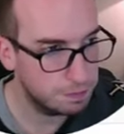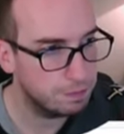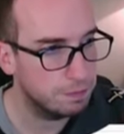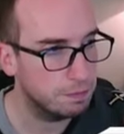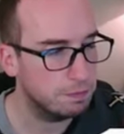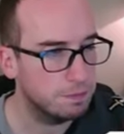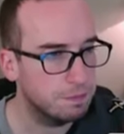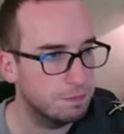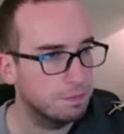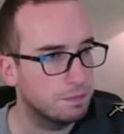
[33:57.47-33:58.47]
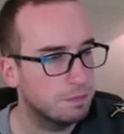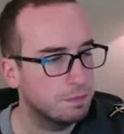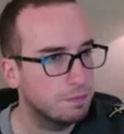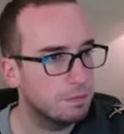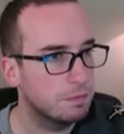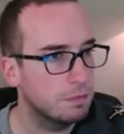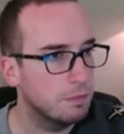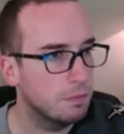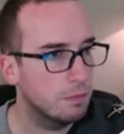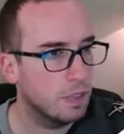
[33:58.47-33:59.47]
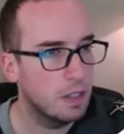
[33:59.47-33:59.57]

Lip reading: [no speech]